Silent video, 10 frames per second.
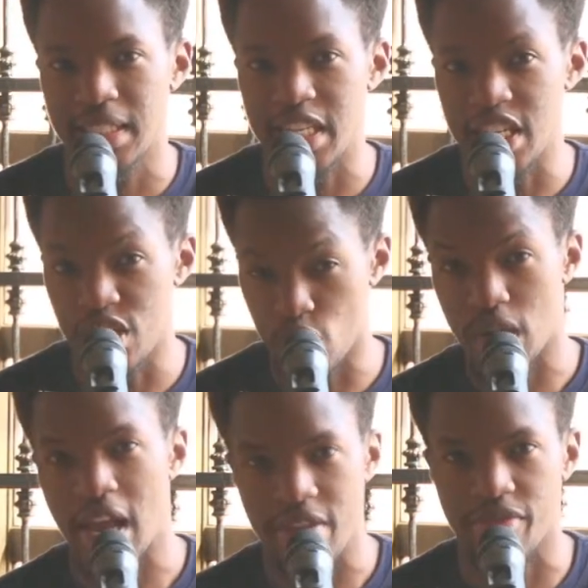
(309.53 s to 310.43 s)
in your
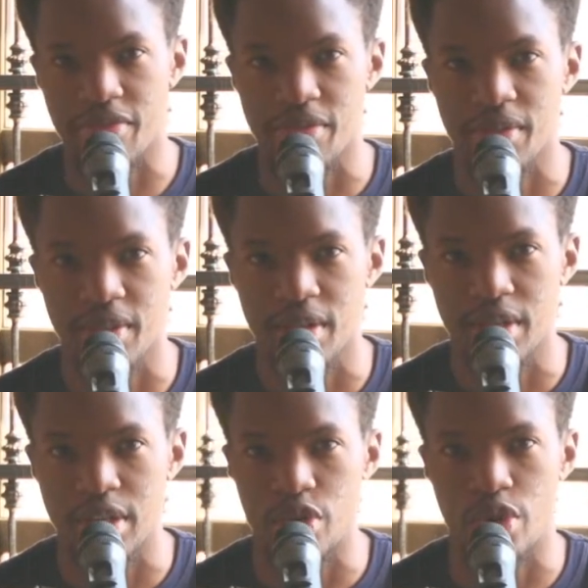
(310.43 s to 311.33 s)
life,
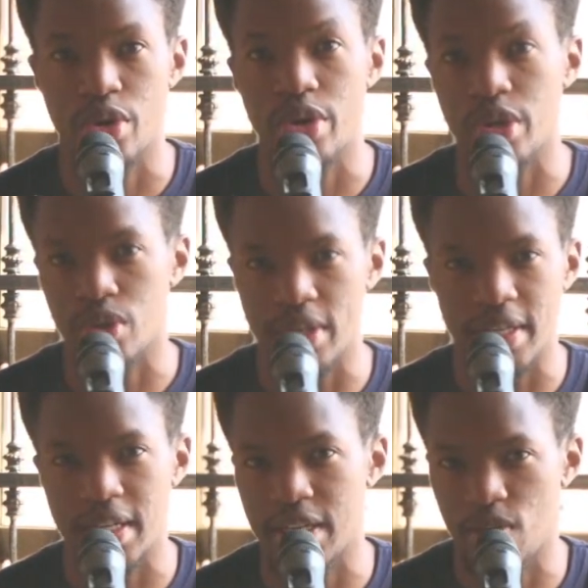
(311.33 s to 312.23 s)
you are not going to
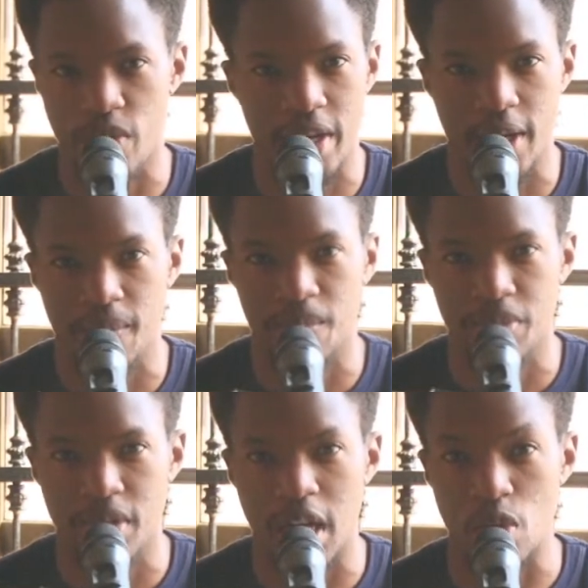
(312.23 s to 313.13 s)
get anywhere.
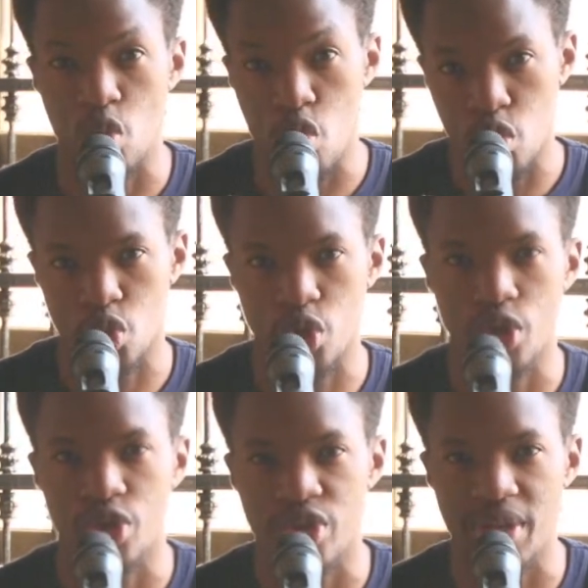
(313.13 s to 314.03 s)
And woe to your
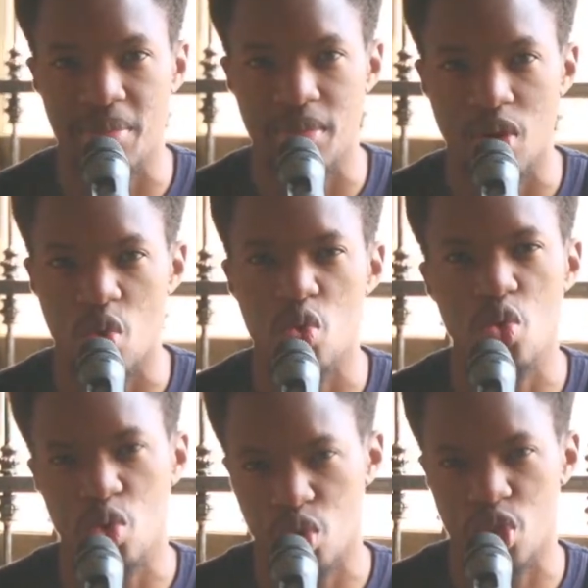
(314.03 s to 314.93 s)
dream,
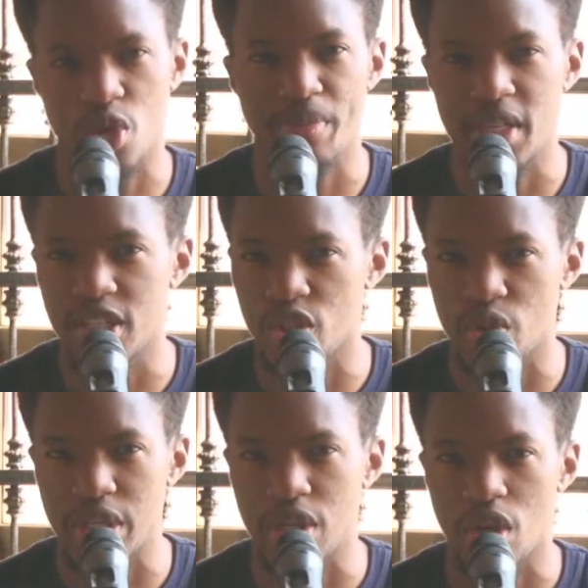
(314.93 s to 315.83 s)
woe to your
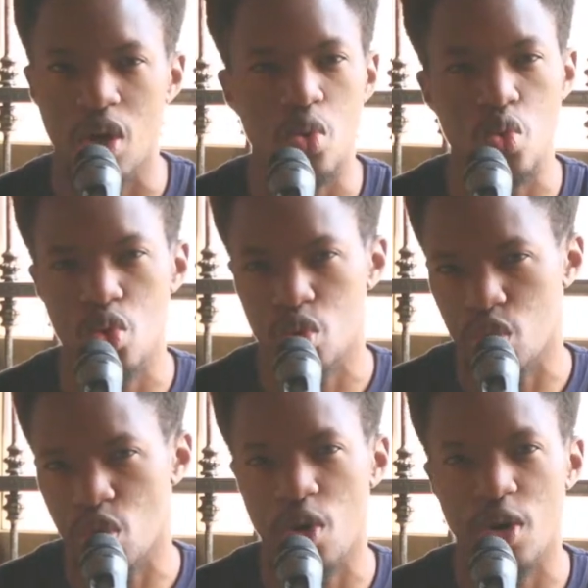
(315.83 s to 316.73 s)
ministry, who to
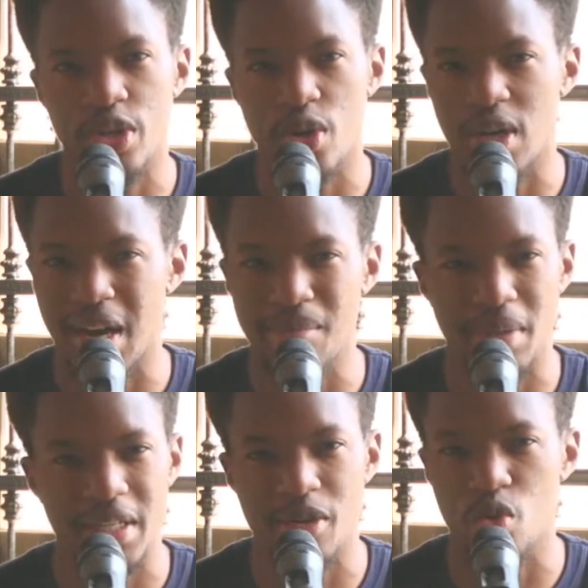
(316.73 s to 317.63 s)
your, your
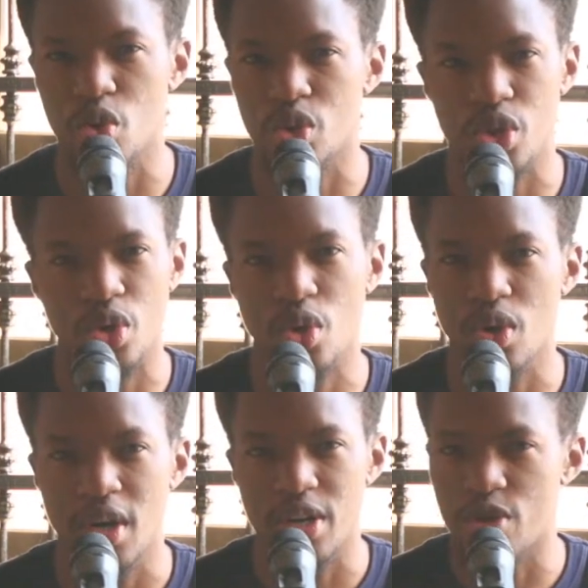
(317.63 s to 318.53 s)
company, Who to your
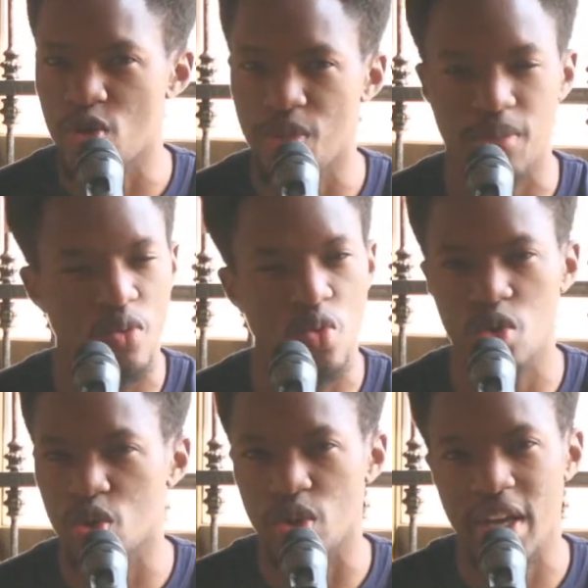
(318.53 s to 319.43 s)
group, Who
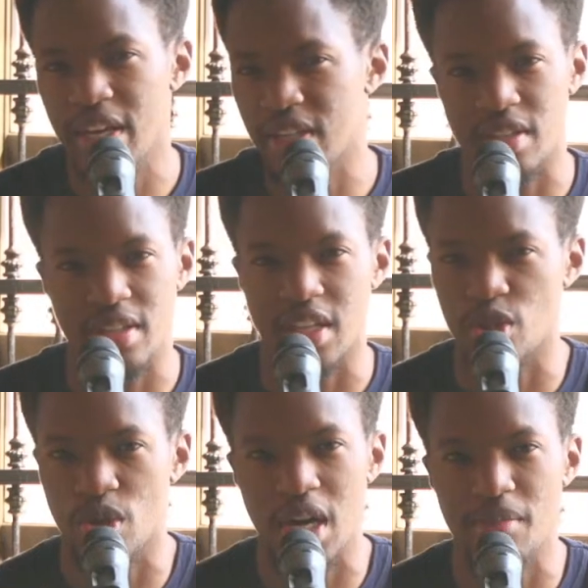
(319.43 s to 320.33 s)
to anything that
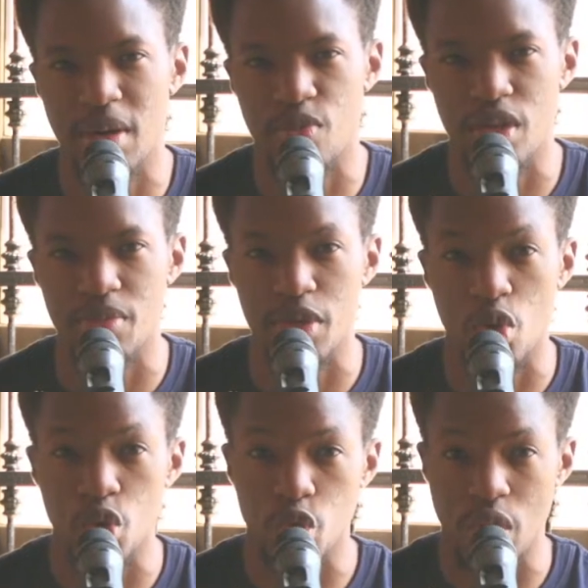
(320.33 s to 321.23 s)
you come up with
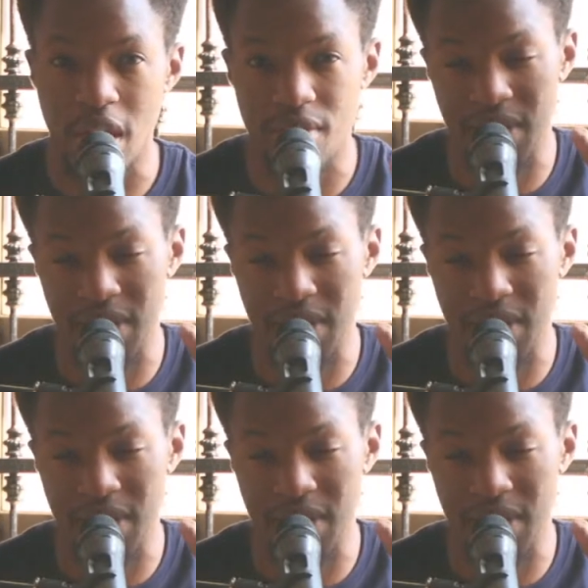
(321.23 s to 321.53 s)
because you have